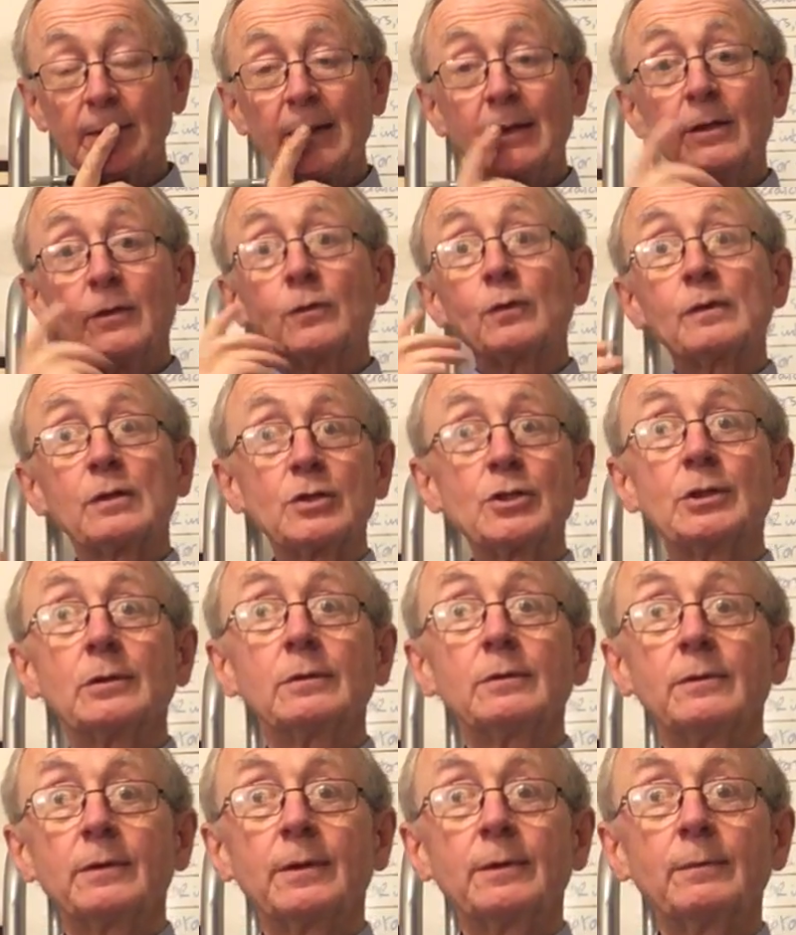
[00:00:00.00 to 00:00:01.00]
So the
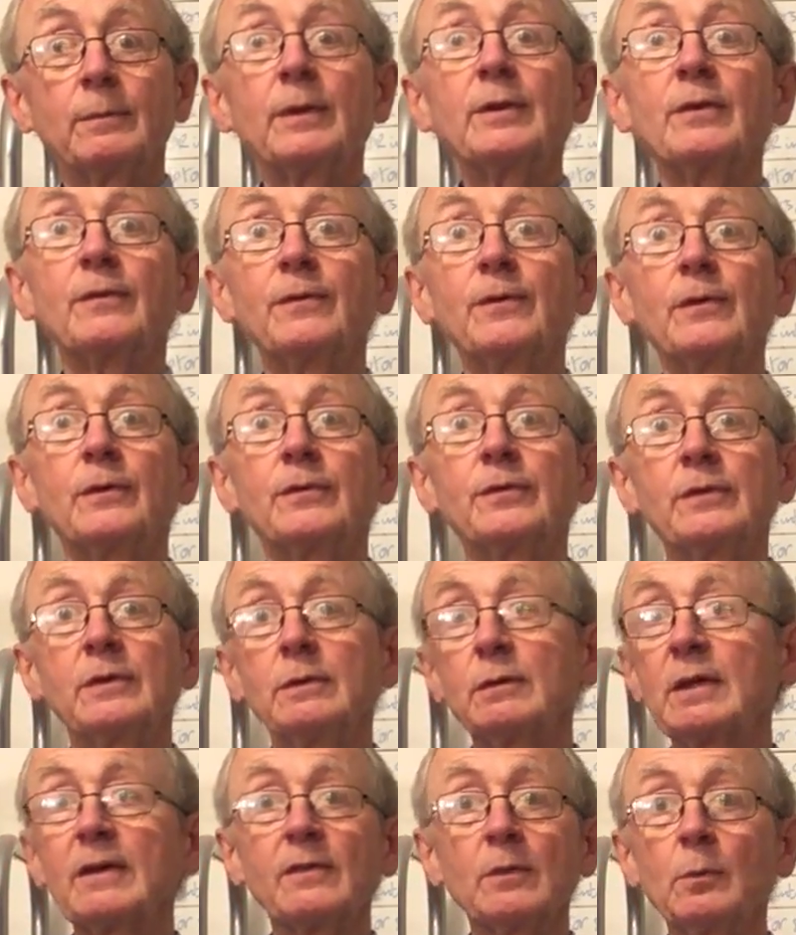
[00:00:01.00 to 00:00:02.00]
children, when you
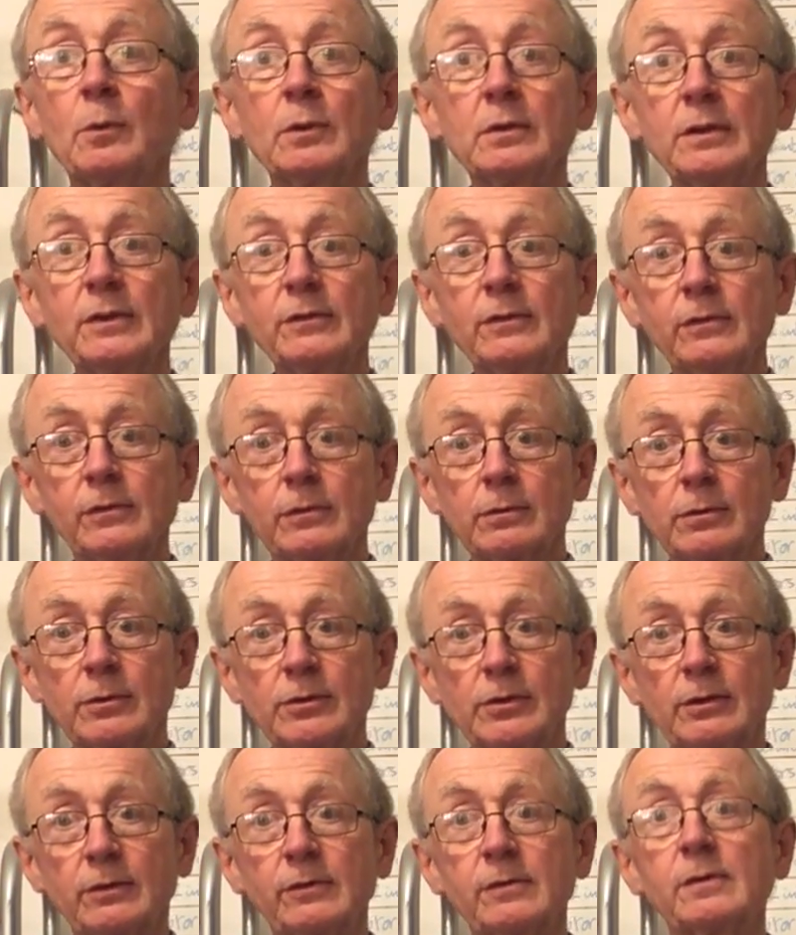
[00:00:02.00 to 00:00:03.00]
give them all these
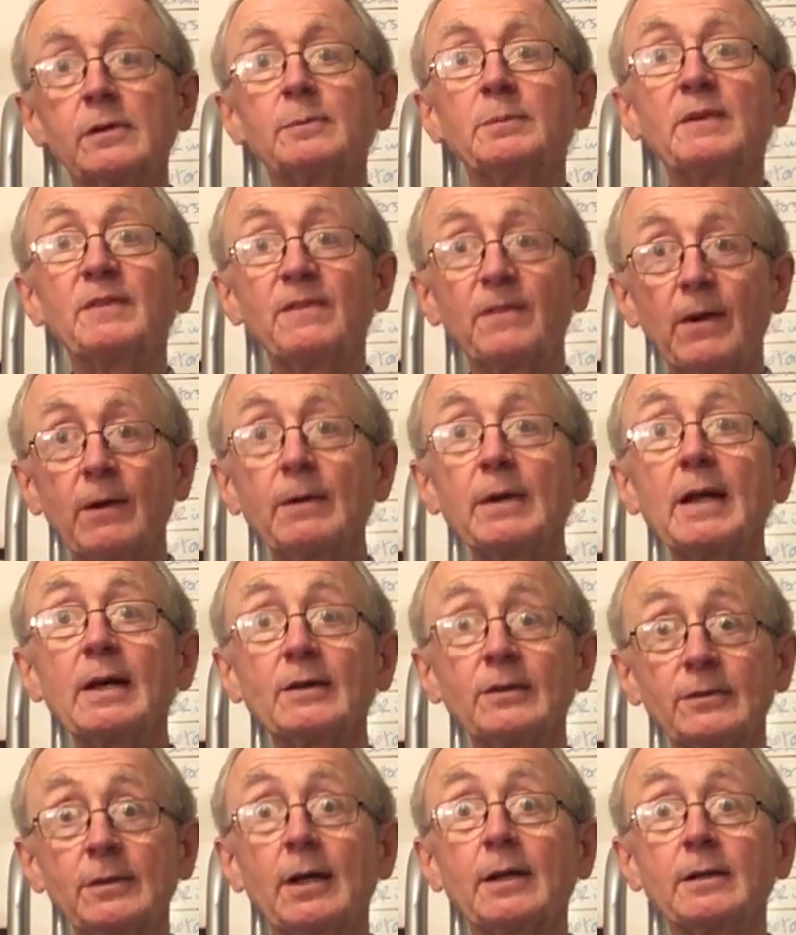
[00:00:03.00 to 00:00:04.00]
instructions, they'll be very
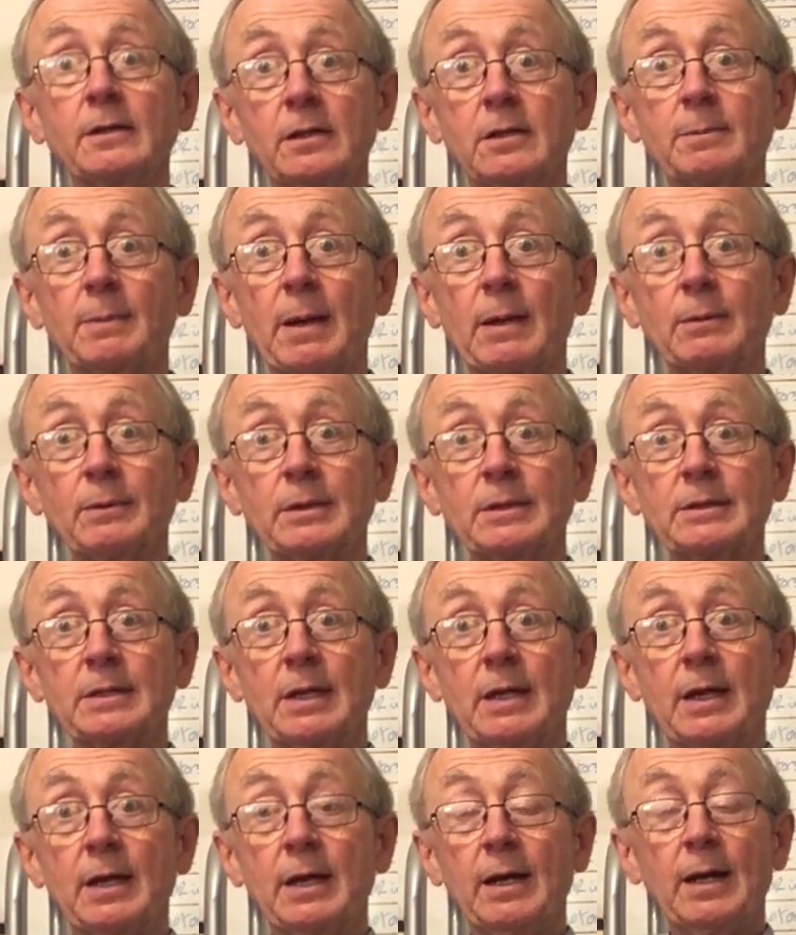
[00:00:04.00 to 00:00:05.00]
excited about it,
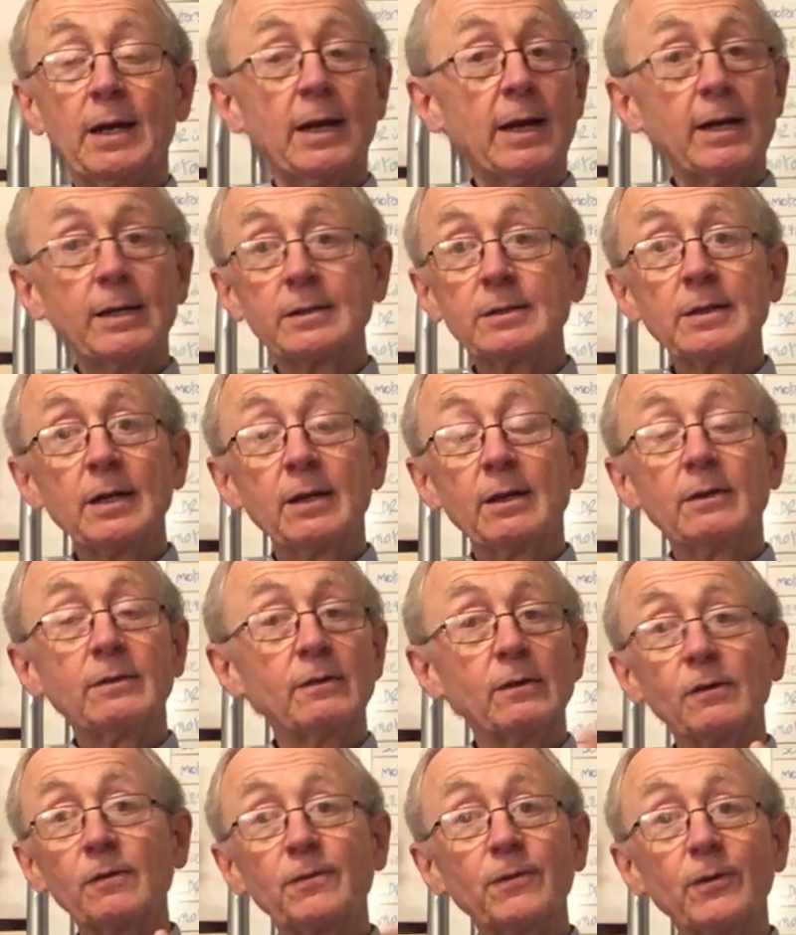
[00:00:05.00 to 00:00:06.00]
and they'll
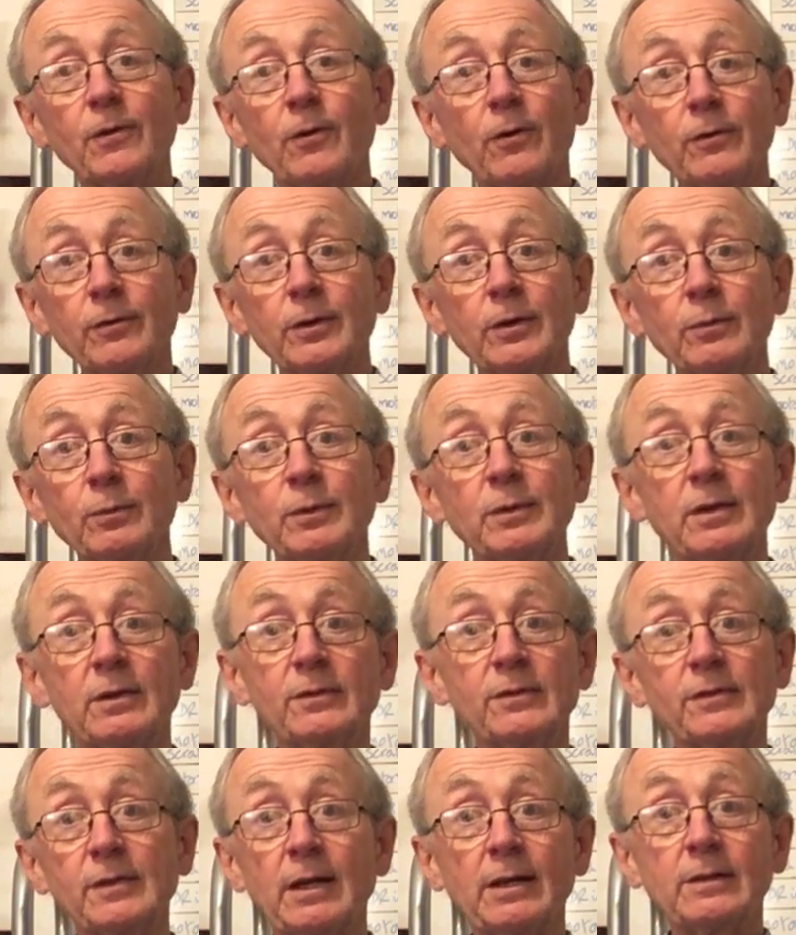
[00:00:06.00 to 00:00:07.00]
have forgotten it within
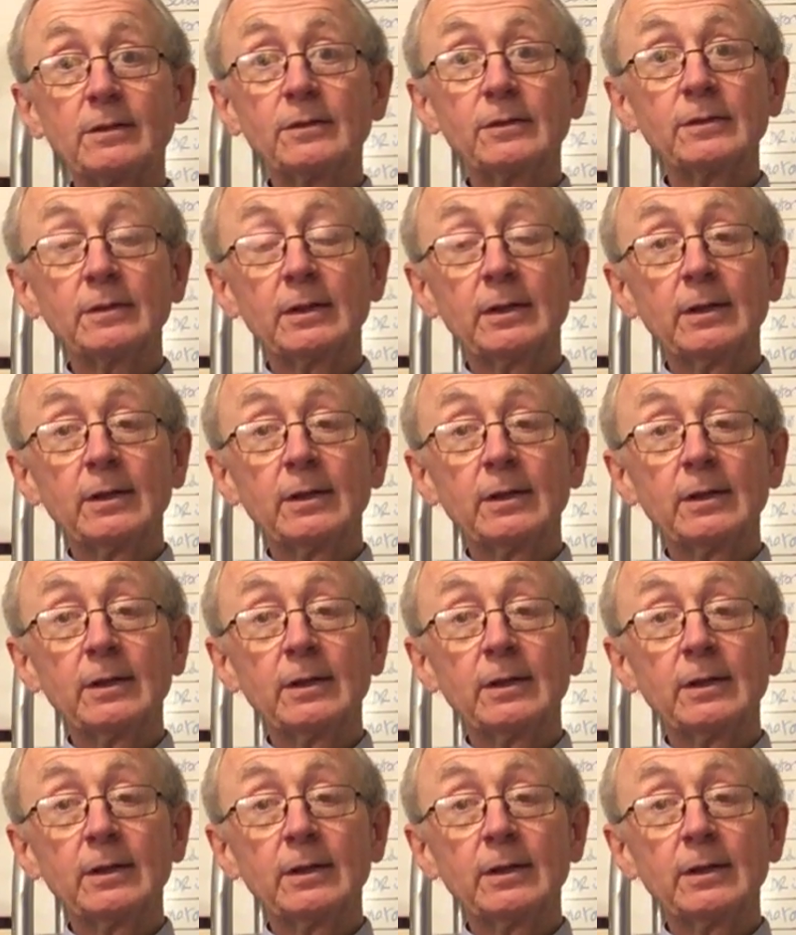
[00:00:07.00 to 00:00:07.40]
seconds.